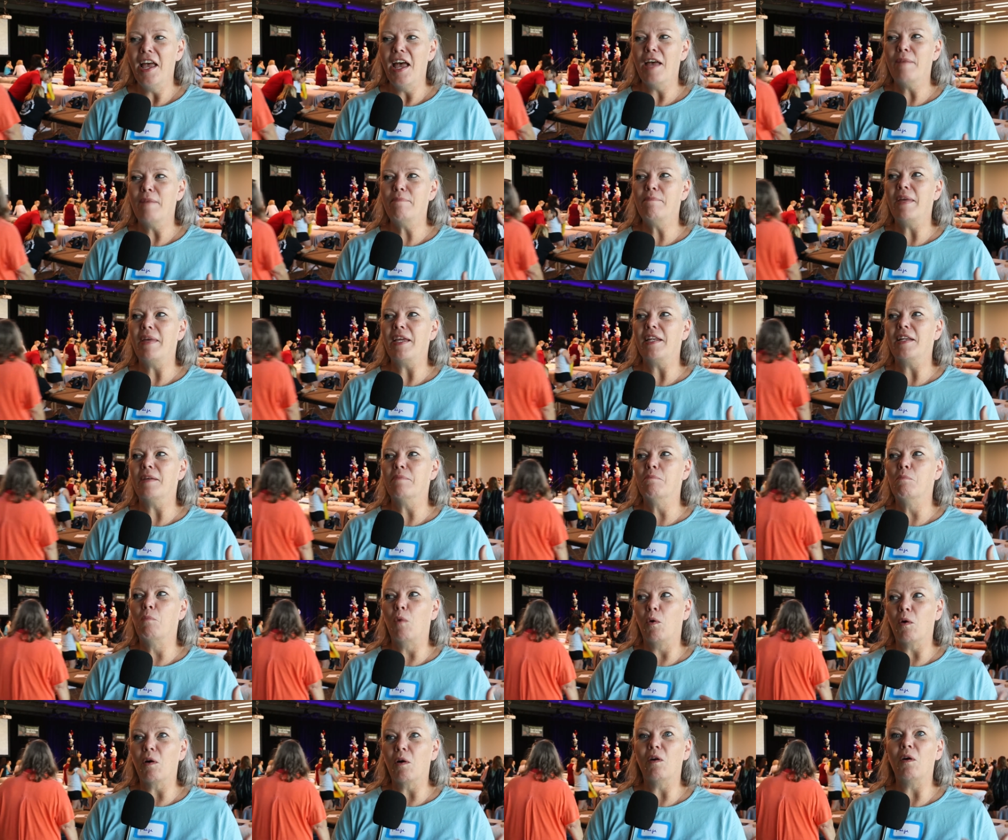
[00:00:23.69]
and made it
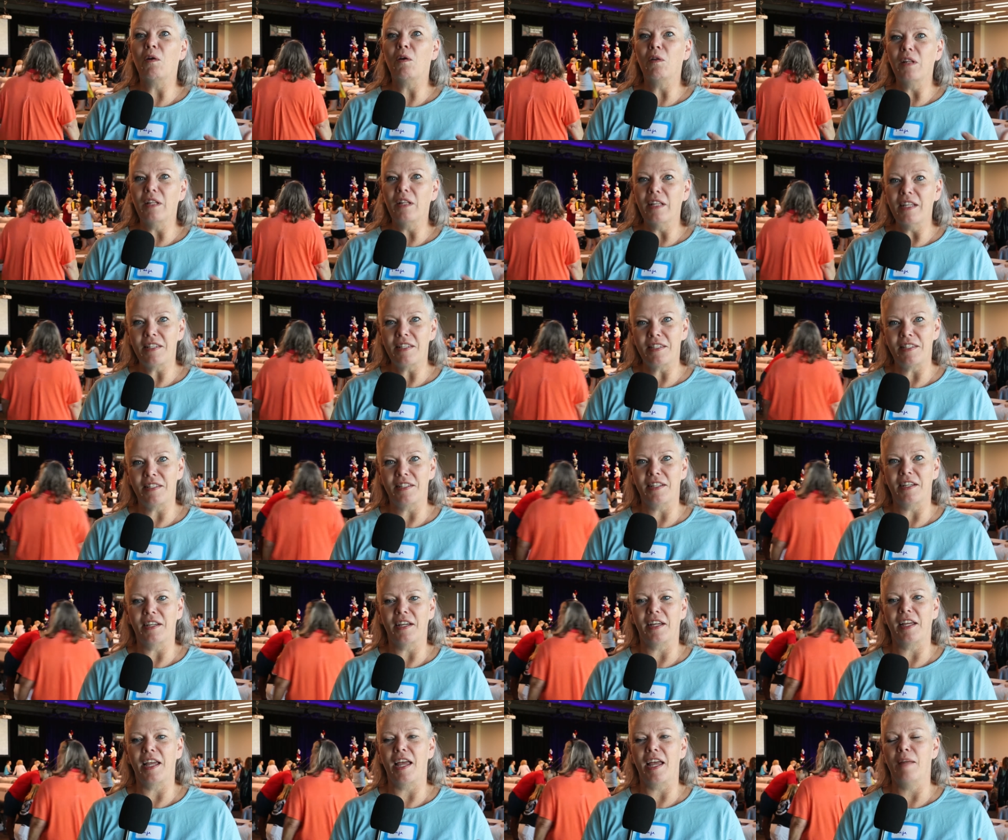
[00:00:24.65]
more
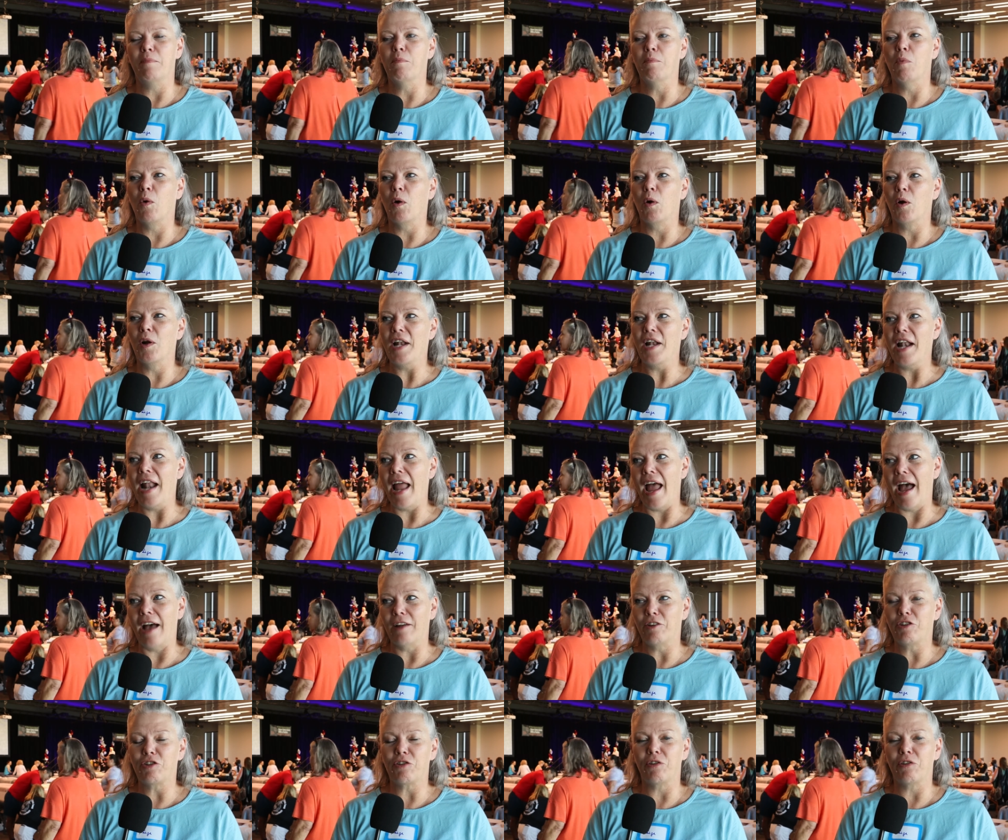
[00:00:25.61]
holistic and more
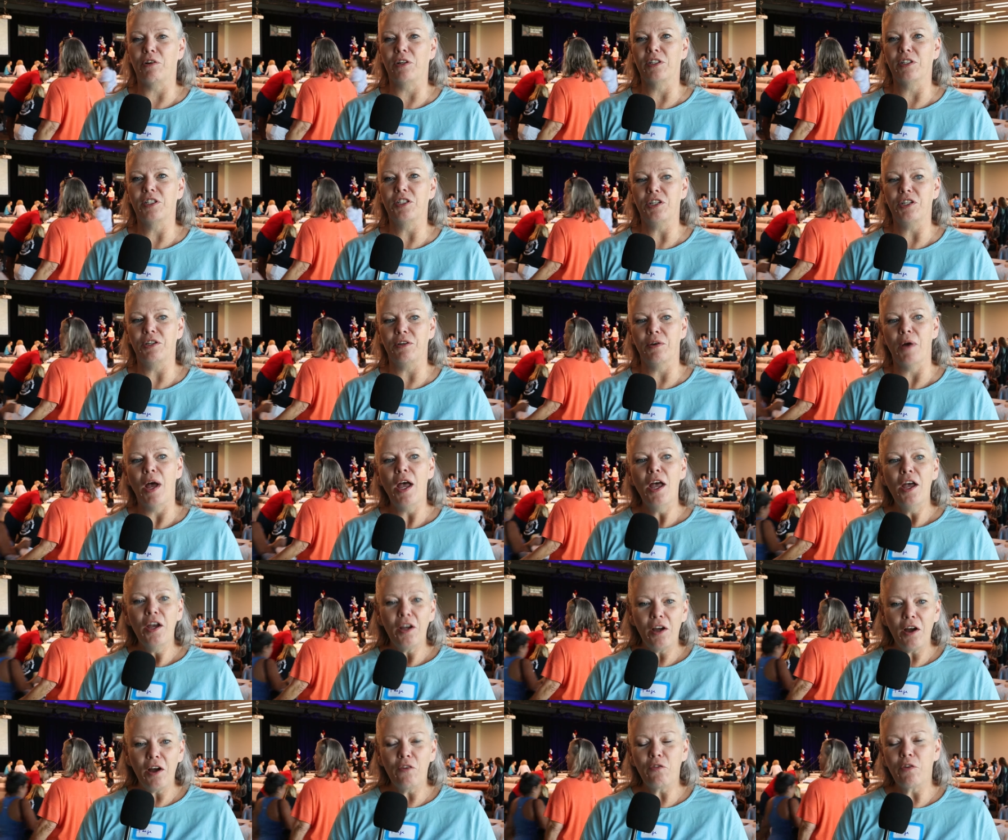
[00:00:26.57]
natural to
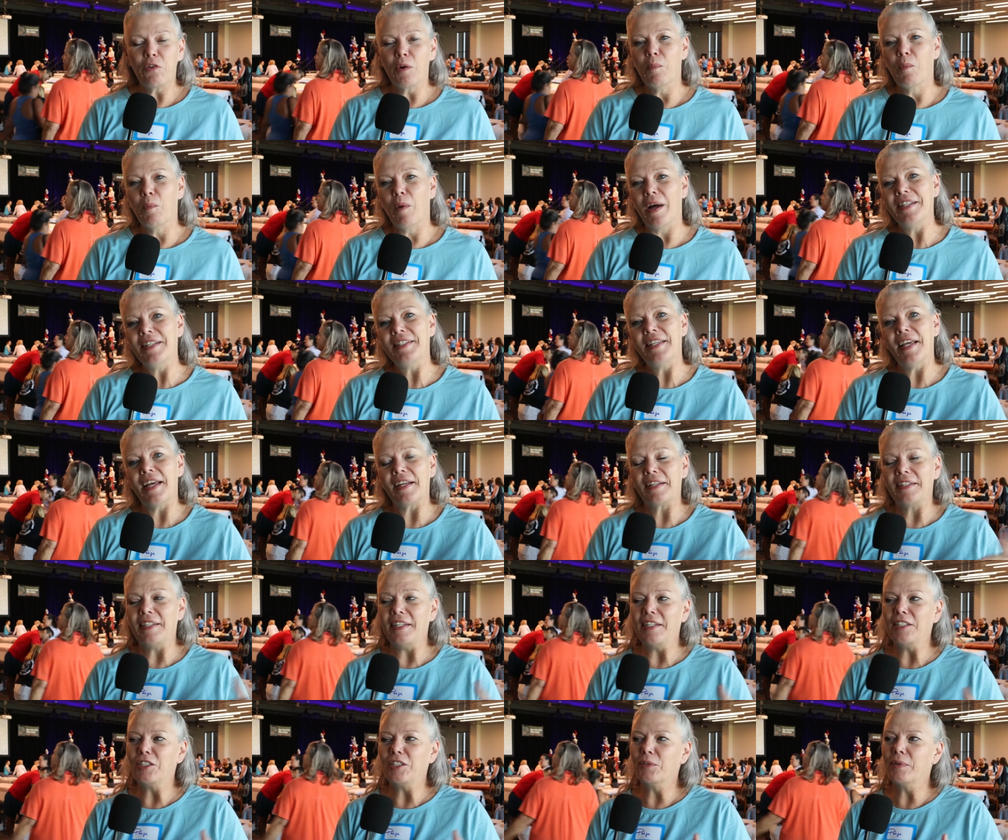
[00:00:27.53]
go from one
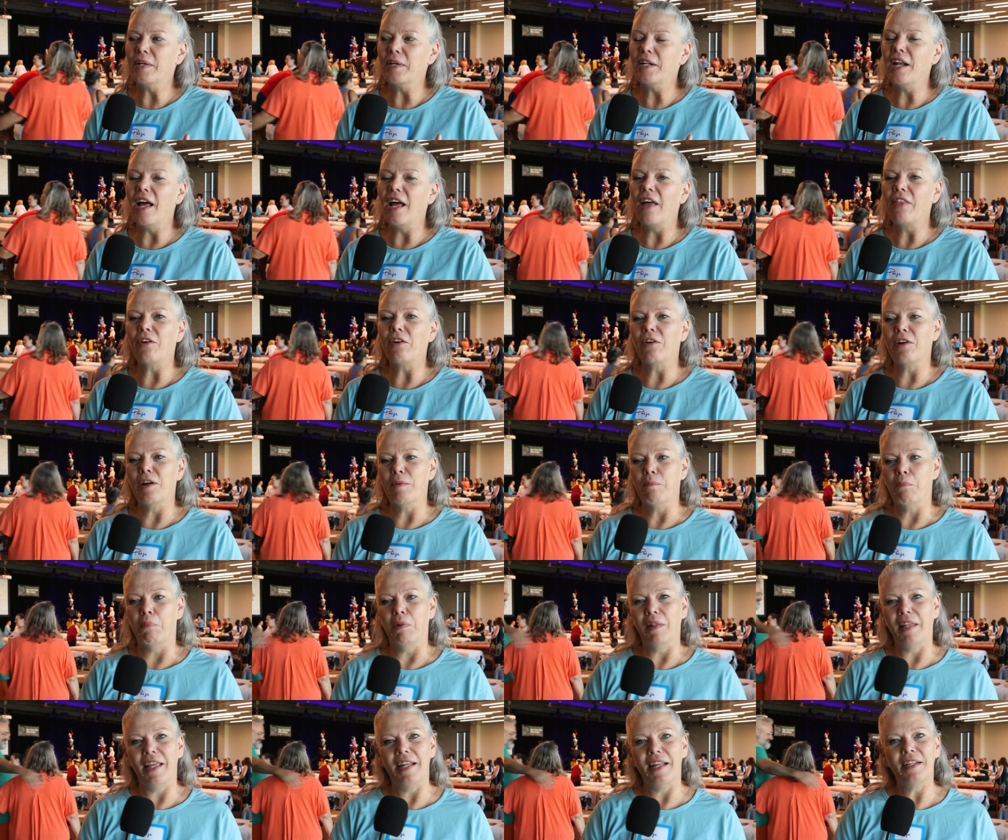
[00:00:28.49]
technique to another
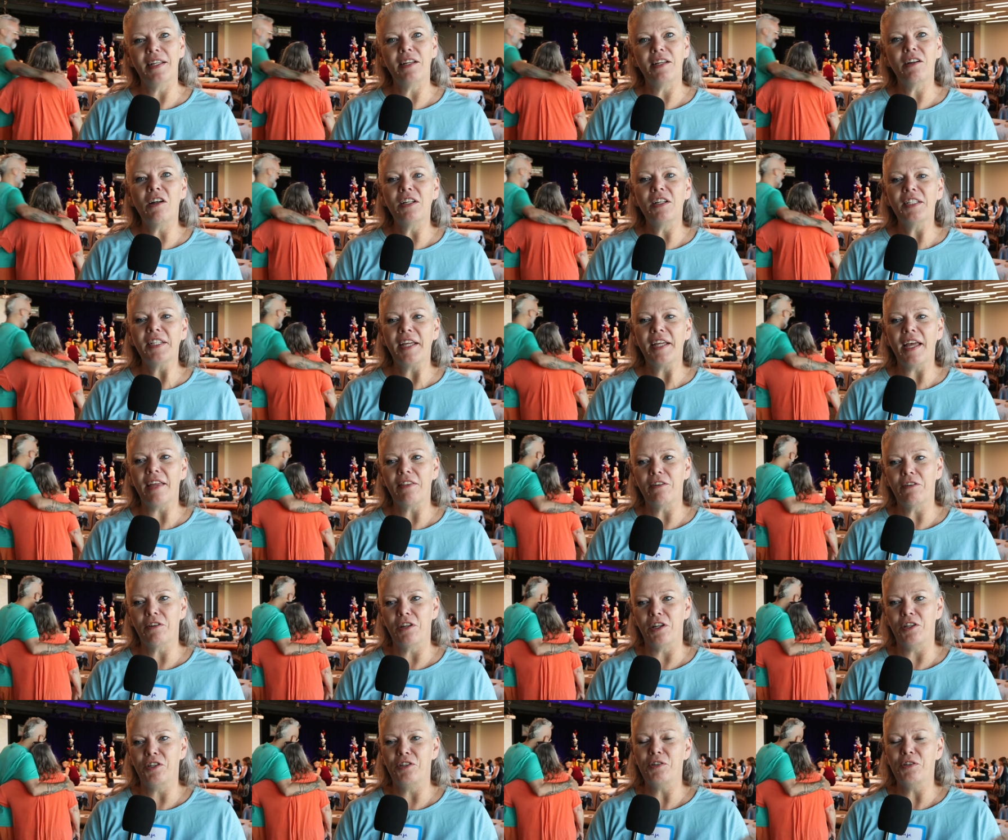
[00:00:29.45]
and blend it all
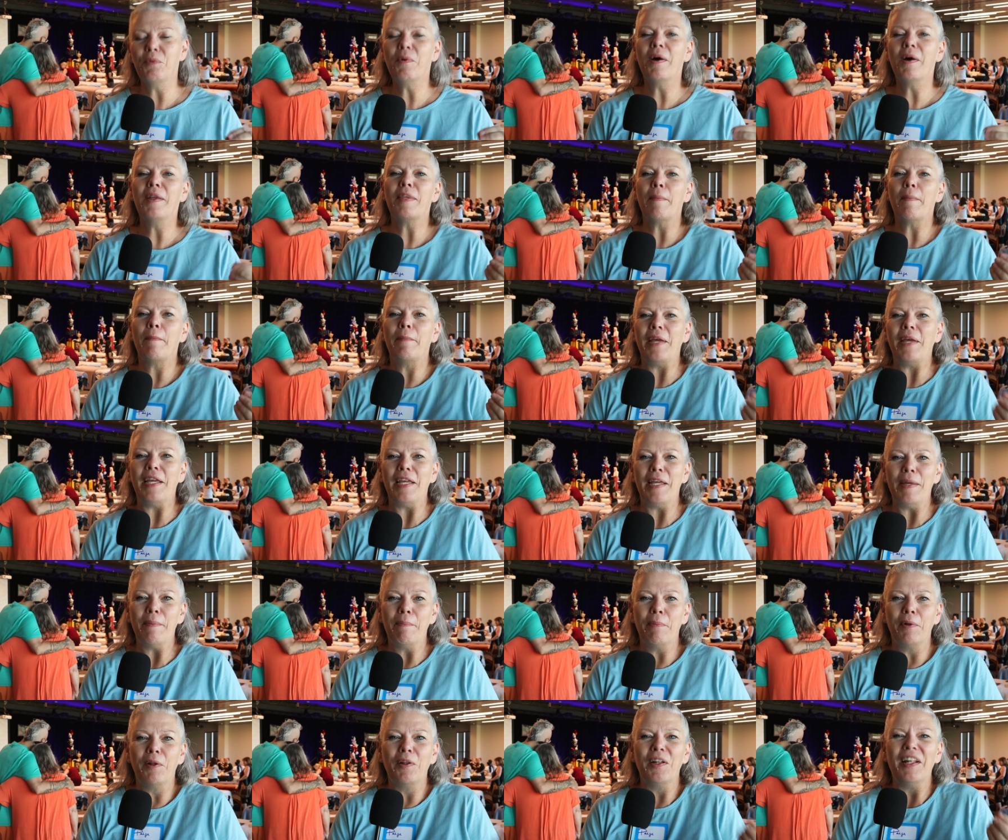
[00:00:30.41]
together to do what the
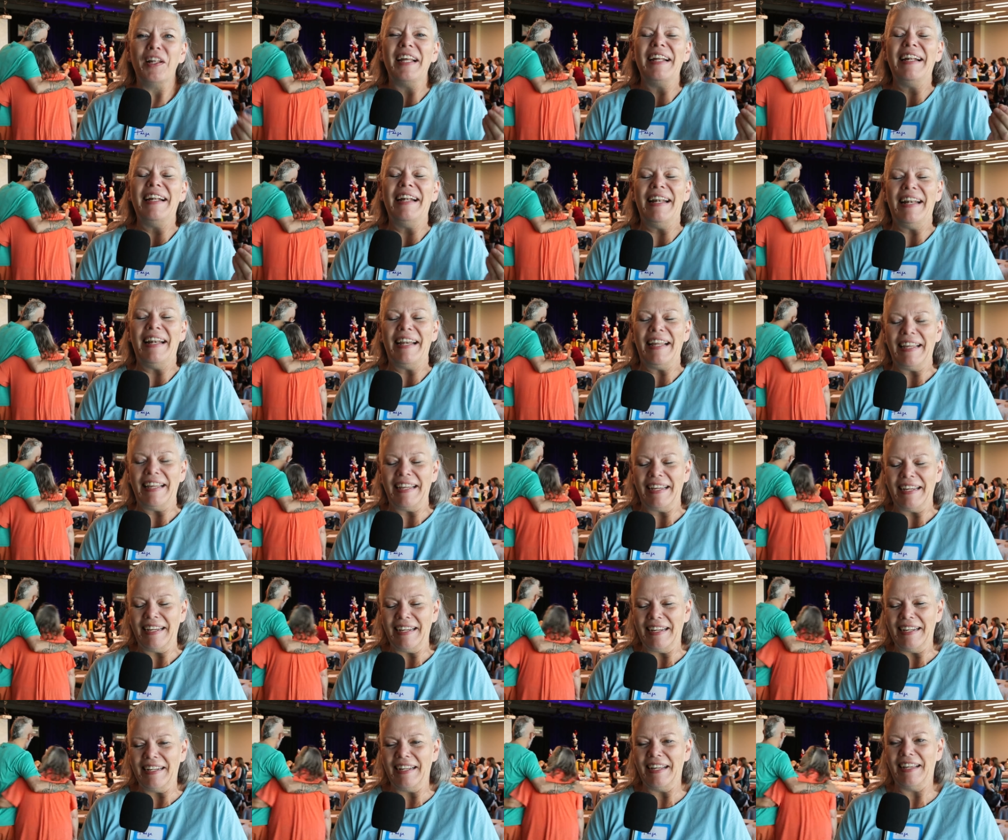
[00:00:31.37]
people
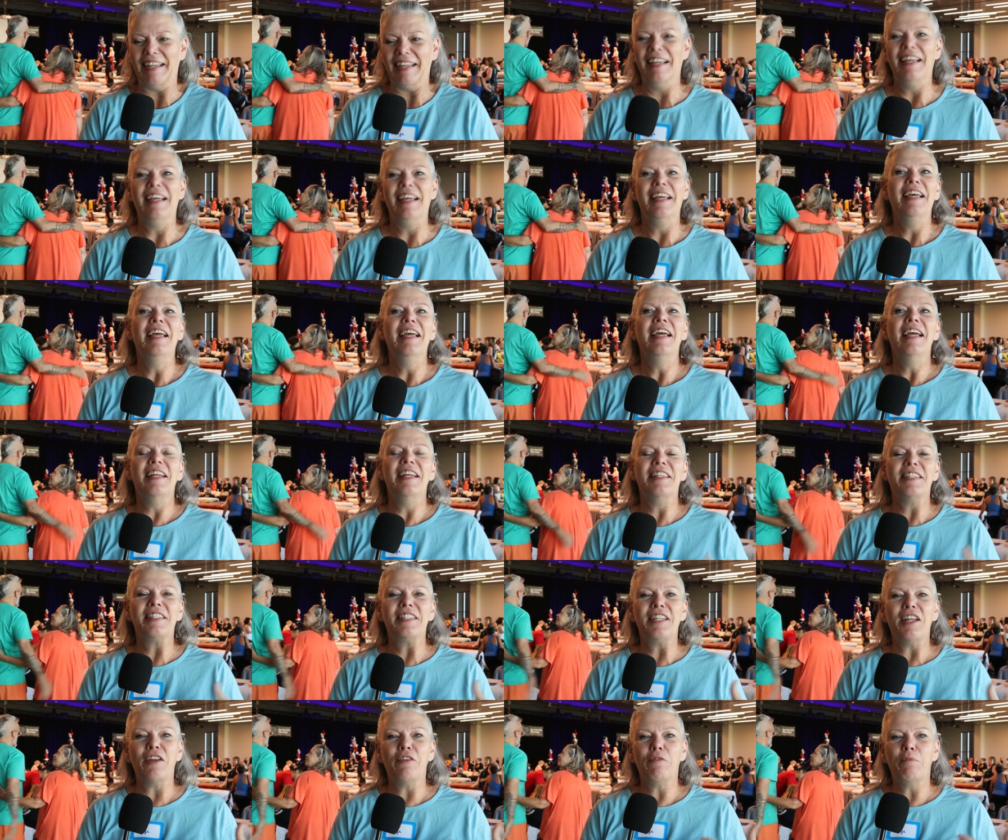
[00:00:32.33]
need,
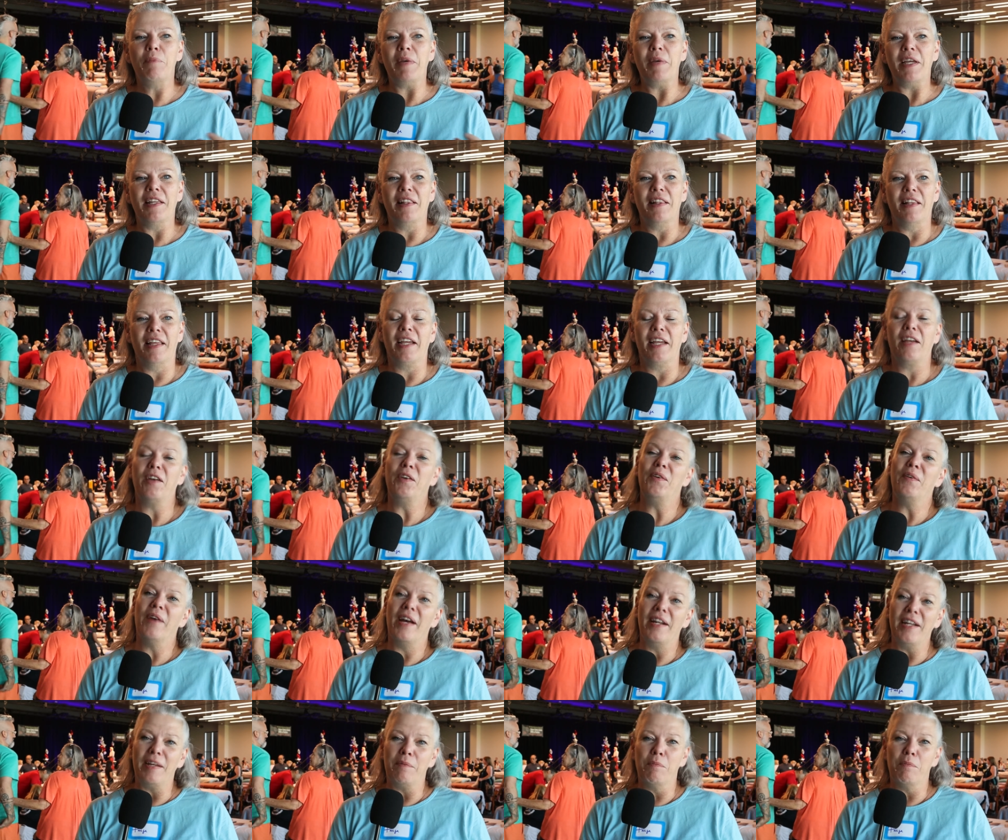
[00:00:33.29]
instead of being like, ooh,
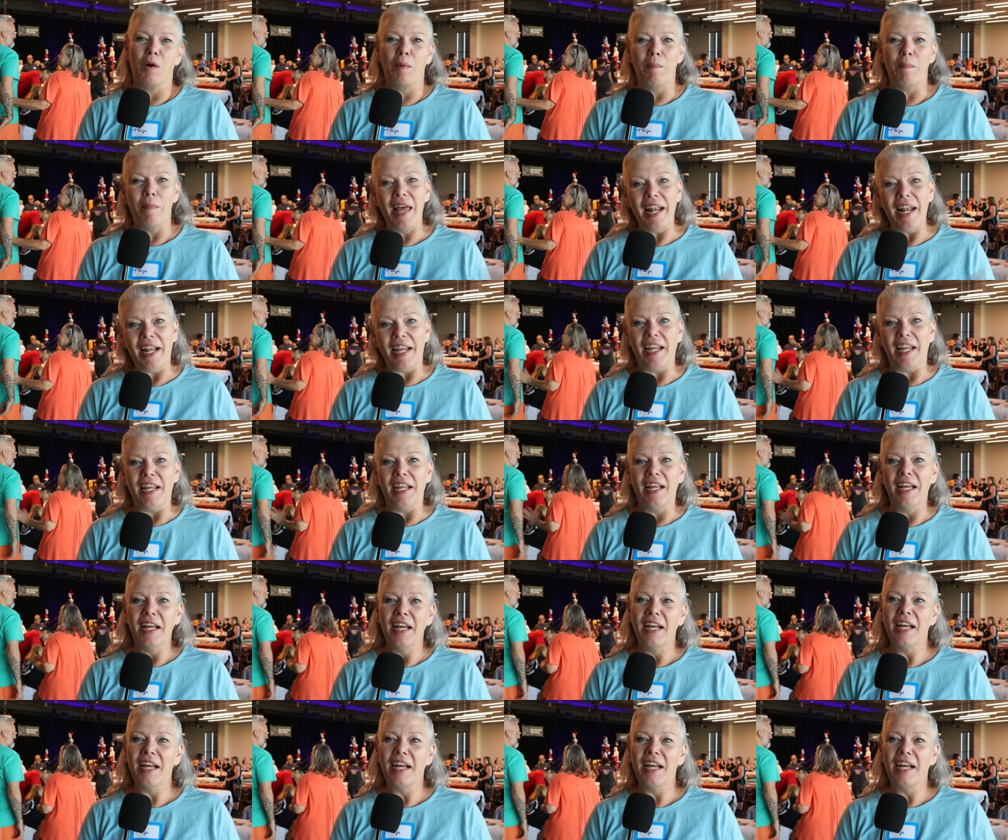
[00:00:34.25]
I need more money.